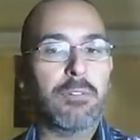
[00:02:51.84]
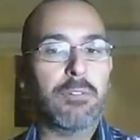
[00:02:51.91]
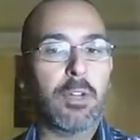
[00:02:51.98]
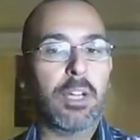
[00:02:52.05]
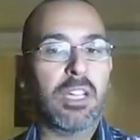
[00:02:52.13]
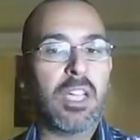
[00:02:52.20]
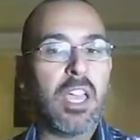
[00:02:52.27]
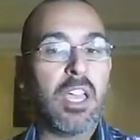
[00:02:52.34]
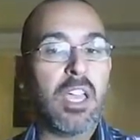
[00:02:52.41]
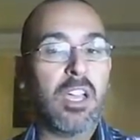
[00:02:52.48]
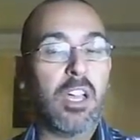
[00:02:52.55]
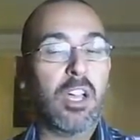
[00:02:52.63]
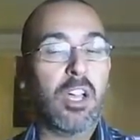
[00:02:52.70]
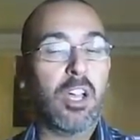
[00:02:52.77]
very
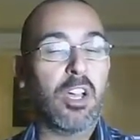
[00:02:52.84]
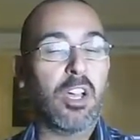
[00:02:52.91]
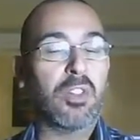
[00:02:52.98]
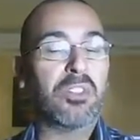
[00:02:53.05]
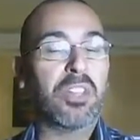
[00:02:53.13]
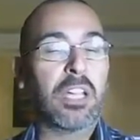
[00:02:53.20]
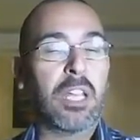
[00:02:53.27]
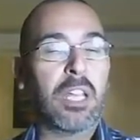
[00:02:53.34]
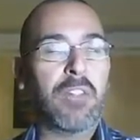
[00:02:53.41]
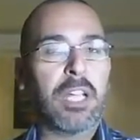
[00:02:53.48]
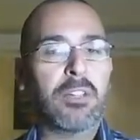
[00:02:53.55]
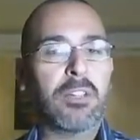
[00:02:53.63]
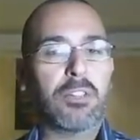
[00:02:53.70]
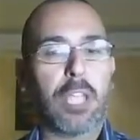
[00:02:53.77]

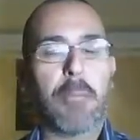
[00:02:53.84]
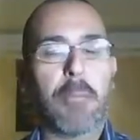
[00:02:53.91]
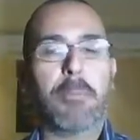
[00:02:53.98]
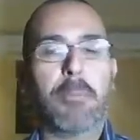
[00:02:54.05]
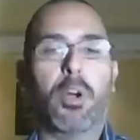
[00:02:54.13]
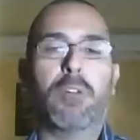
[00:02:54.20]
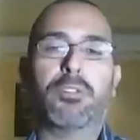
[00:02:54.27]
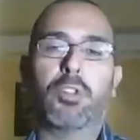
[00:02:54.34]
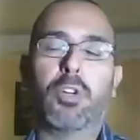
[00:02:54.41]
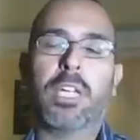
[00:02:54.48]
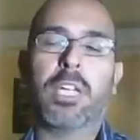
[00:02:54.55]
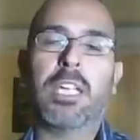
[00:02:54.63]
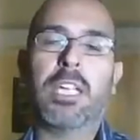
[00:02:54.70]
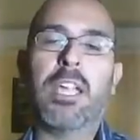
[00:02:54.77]
significant step of
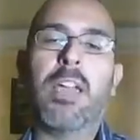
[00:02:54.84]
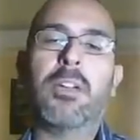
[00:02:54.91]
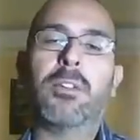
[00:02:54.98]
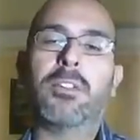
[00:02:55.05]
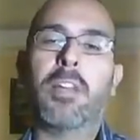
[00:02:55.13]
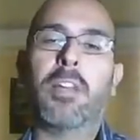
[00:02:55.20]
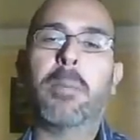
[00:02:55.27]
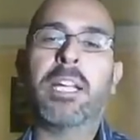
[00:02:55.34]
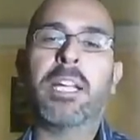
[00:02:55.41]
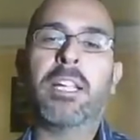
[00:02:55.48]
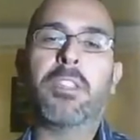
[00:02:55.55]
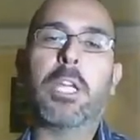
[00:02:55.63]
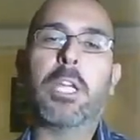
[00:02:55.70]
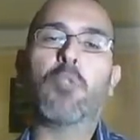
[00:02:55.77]
Turkey
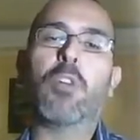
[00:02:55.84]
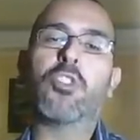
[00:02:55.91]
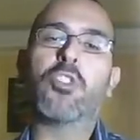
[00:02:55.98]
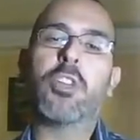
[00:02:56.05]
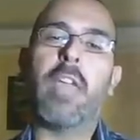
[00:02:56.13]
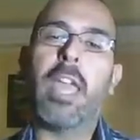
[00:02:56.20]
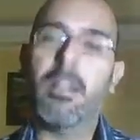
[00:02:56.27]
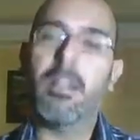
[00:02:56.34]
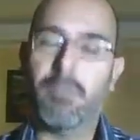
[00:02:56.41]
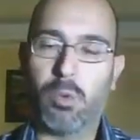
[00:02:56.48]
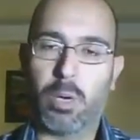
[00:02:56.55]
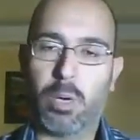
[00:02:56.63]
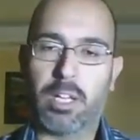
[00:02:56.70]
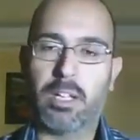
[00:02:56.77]
summoning the Russian
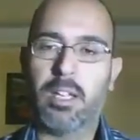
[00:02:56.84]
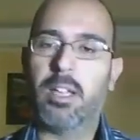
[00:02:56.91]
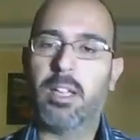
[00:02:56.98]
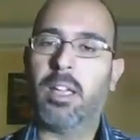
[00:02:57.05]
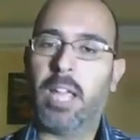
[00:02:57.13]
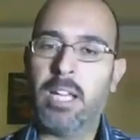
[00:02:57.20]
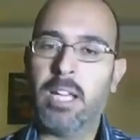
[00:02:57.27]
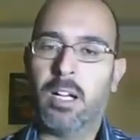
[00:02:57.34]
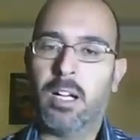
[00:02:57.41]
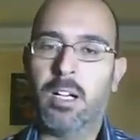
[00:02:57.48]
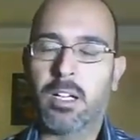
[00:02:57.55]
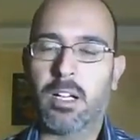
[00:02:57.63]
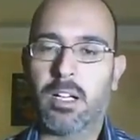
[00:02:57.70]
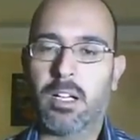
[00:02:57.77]
envoy in
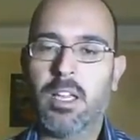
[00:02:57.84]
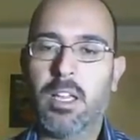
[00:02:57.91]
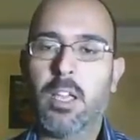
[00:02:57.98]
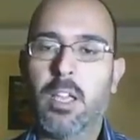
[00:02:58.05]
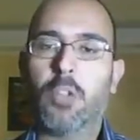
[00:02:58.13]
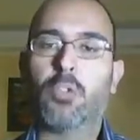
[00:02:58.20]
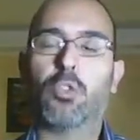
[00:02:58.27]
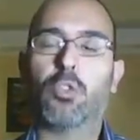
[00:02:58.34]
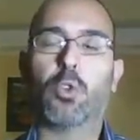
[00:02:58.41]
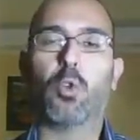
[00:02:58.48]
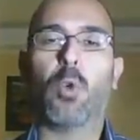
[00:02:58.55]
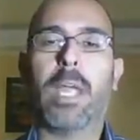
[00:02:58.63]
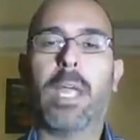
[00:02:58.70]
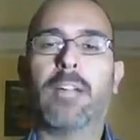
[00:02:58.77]
Ankara
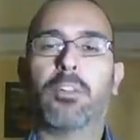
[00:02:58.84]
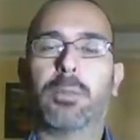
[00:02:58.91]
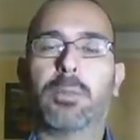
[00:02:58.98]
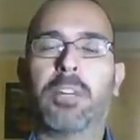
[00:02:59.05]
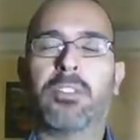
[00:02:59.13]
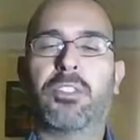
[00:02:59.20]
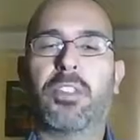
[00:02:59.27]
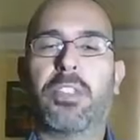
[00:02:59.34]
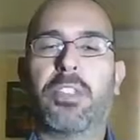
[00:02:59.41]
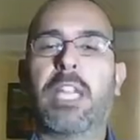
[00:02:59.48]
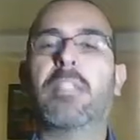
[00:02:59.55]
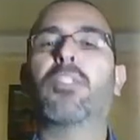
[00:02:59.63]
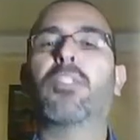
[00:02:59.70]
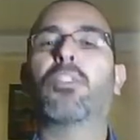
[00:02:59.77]
to express
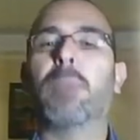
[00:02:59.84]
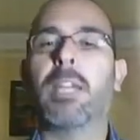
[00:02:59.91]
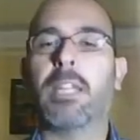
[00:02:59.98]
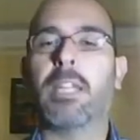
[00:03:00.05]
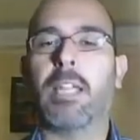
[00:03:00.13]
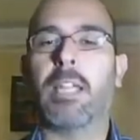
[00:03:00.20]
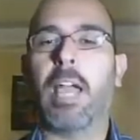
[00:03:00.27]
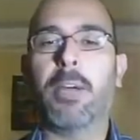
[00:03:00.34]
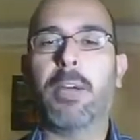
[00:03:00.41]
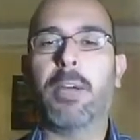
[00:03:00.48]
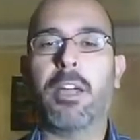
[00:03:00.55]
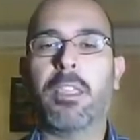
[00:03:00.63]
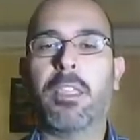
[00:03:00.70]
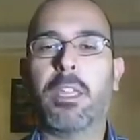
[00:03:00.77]
their dismay
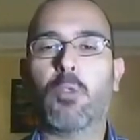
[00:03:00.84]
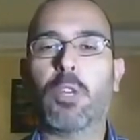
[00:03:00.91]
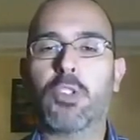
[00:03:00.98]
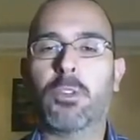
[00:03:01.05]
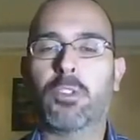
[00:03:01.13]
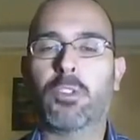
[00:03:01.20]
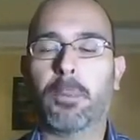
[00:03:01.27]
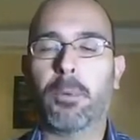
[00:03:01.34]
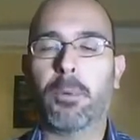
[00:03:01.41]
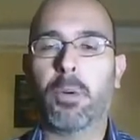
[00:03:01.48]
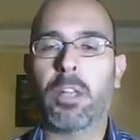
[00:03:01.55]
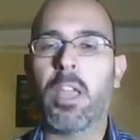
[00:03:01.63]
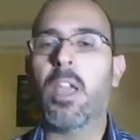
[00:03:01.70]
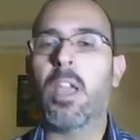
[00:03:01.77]
about the Russian
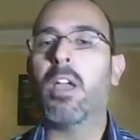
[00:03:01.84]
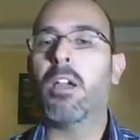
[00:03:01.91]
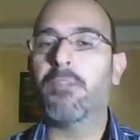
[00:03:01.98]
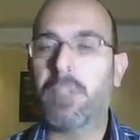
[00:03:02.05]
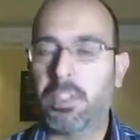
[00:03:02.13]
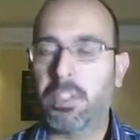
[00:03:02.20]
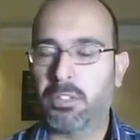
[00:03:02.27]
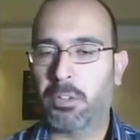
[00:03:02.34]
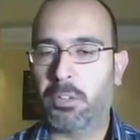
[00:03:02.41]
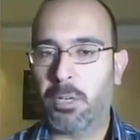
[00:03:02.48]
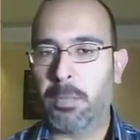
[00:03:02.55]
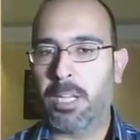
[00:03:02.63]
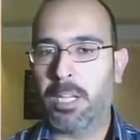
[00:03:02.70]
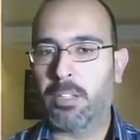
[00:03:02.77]
support for the
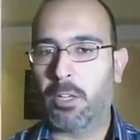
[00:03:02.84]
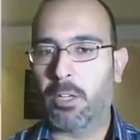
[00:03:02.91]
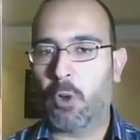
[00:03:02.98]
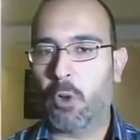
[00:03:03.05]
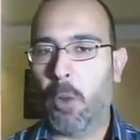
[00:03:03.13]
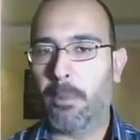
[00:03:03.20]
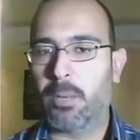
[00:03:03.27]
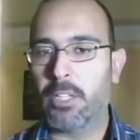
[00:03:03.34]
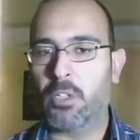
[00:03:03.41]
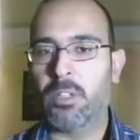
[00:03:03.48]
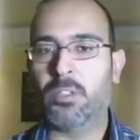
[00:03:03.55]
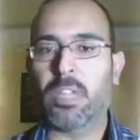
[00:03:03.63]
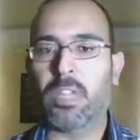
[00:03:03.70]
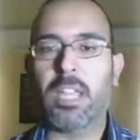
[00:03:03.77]
Syrian military
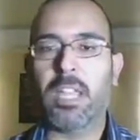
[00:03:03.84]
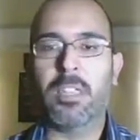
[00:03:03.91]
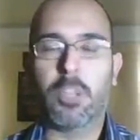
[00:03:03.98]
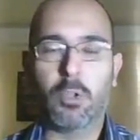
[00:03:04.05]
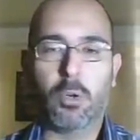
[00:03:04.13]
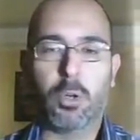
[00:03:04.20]
operations in the